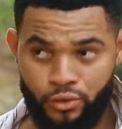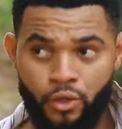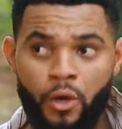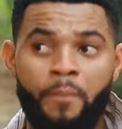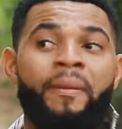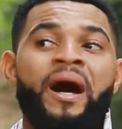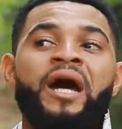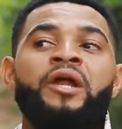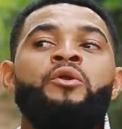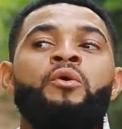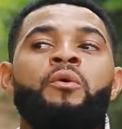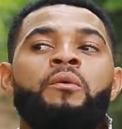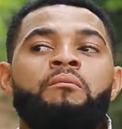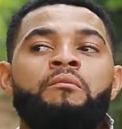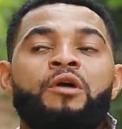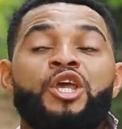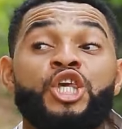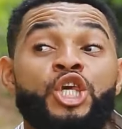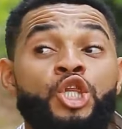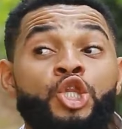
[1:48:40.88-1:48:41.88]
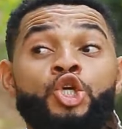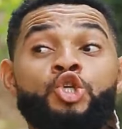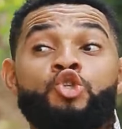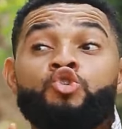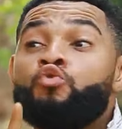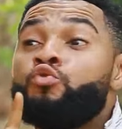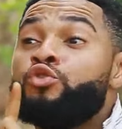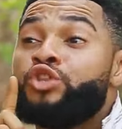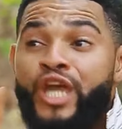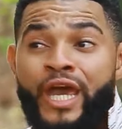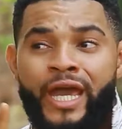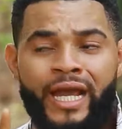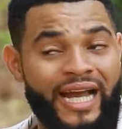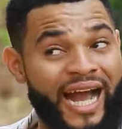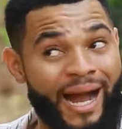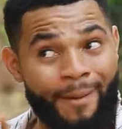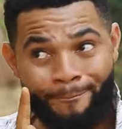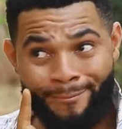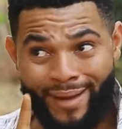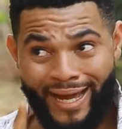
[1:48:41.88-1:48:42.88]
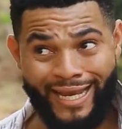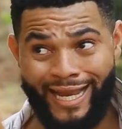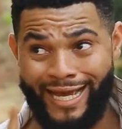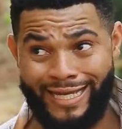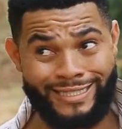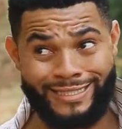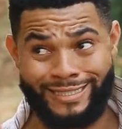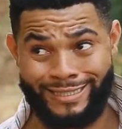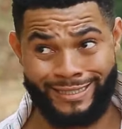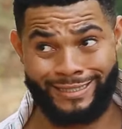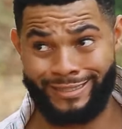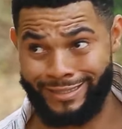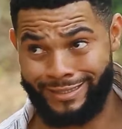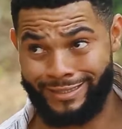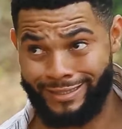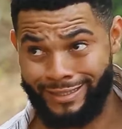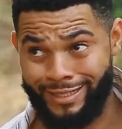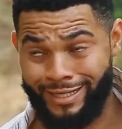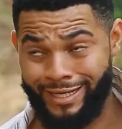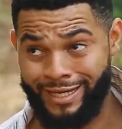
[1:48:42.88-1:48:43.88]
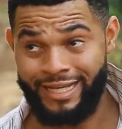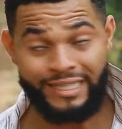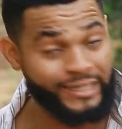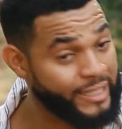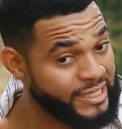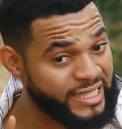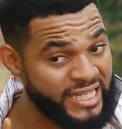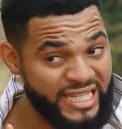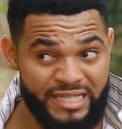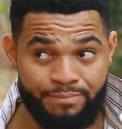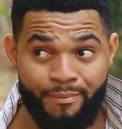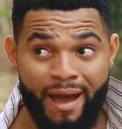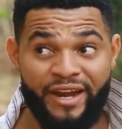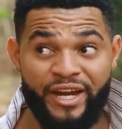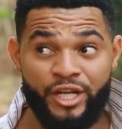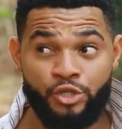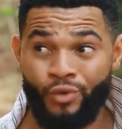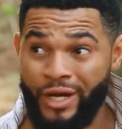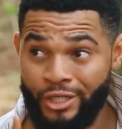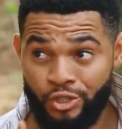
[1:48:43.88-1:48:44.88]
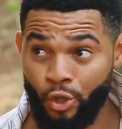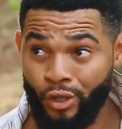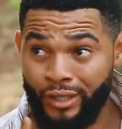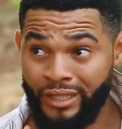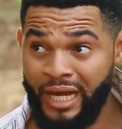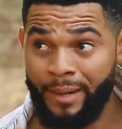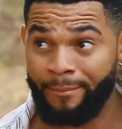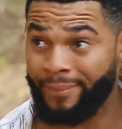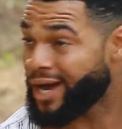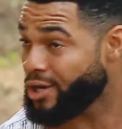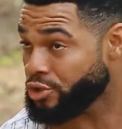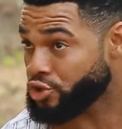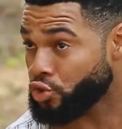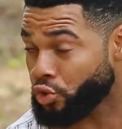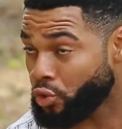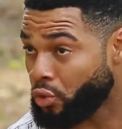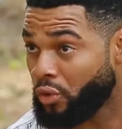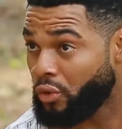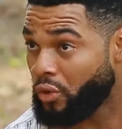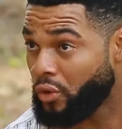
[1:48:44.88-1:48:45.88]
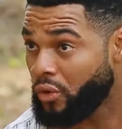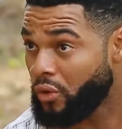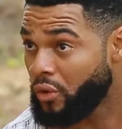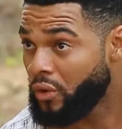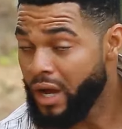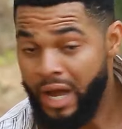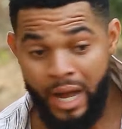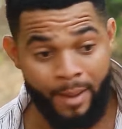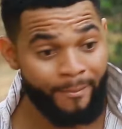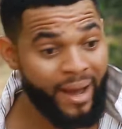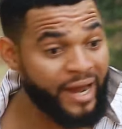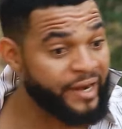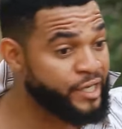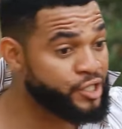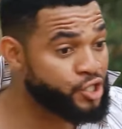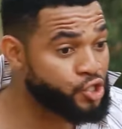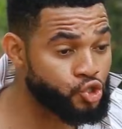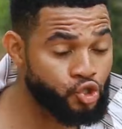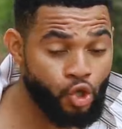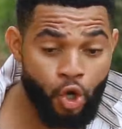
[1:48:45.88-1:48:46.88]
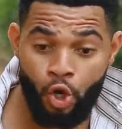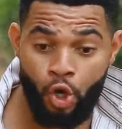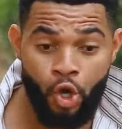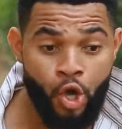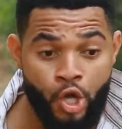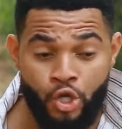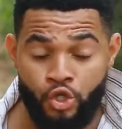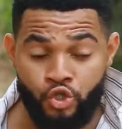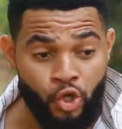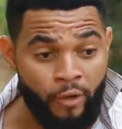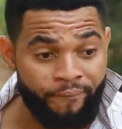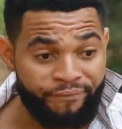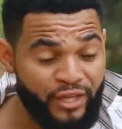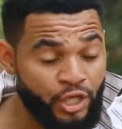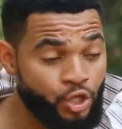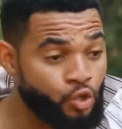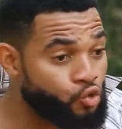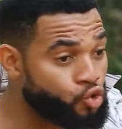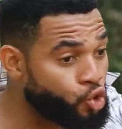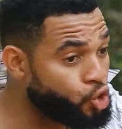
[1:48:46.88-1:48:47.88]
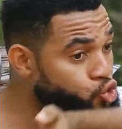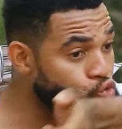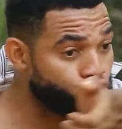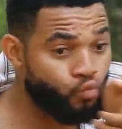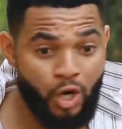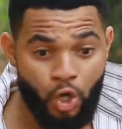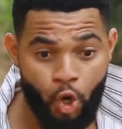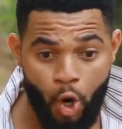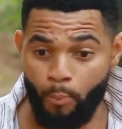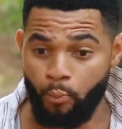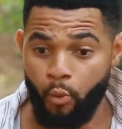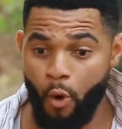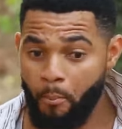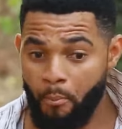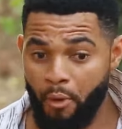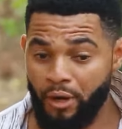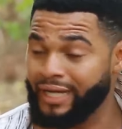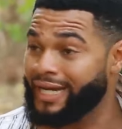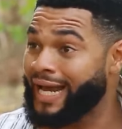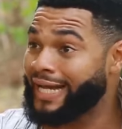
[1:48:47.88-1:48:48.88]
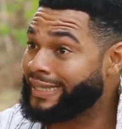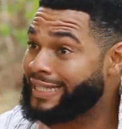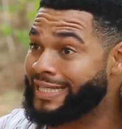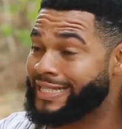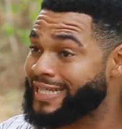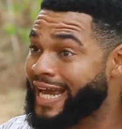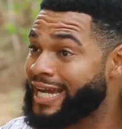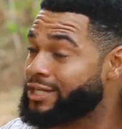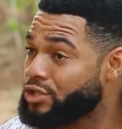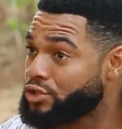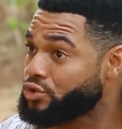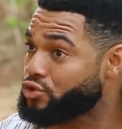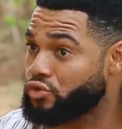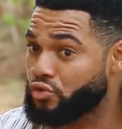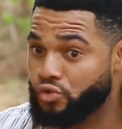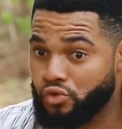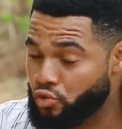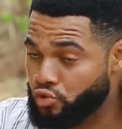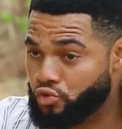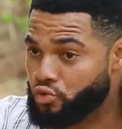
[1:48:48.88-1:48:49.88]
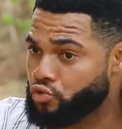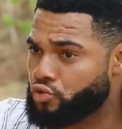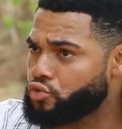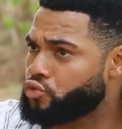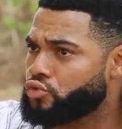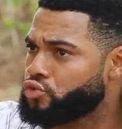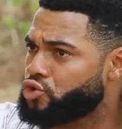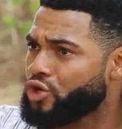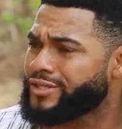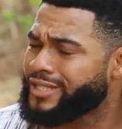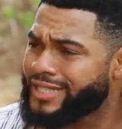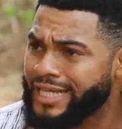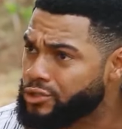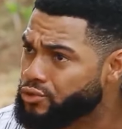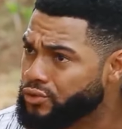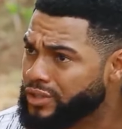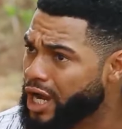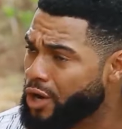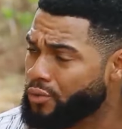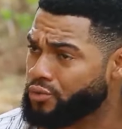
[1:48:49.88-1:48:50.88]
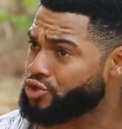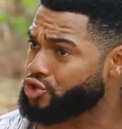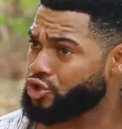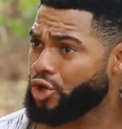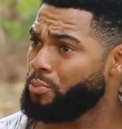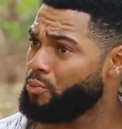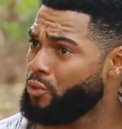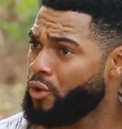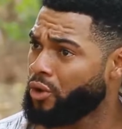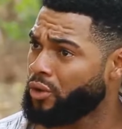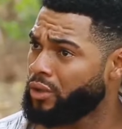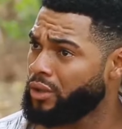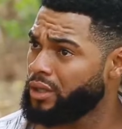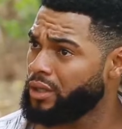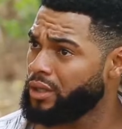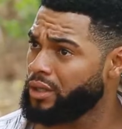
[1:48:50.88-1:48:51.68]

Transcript: note, Obino, you need to check and balance this. This is marriage you are talking about. Oh. Marriage is not something you just wake up one morning and decide to just settle down with someone.